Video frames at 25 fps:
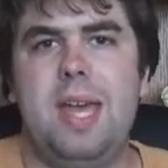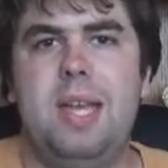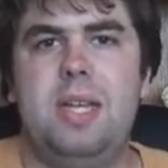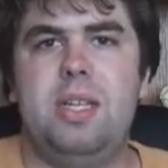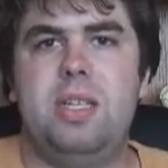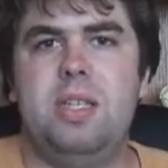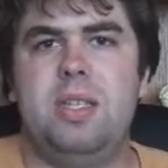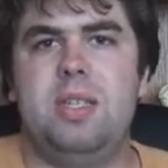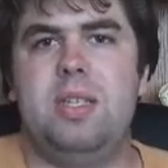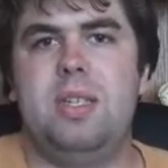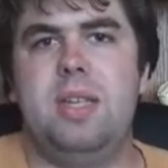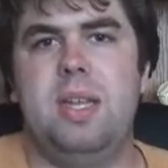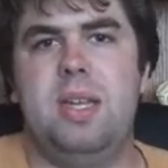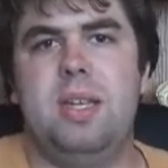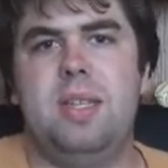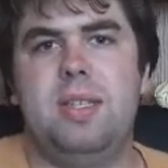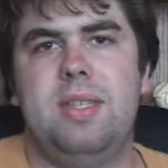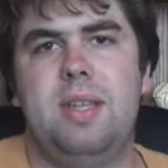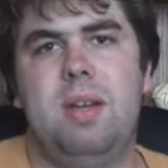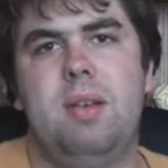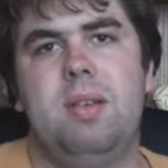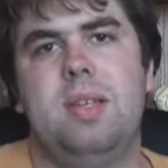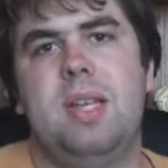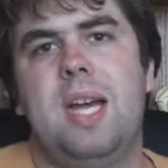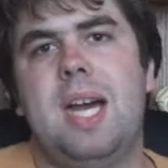had just a
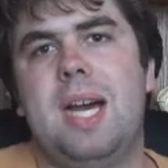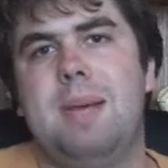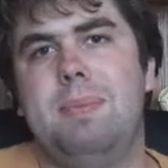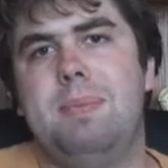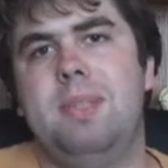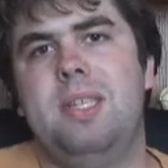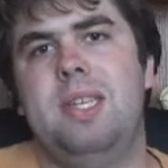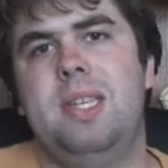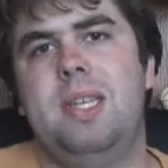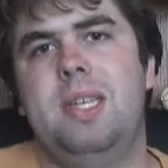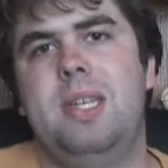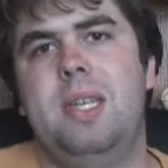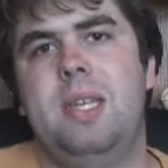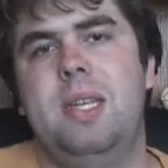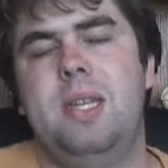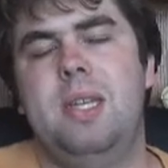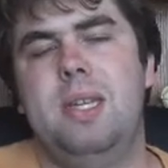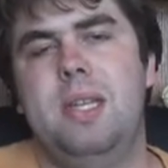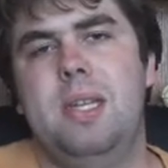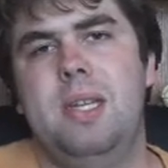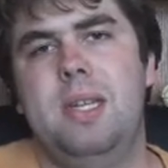ceratopsid,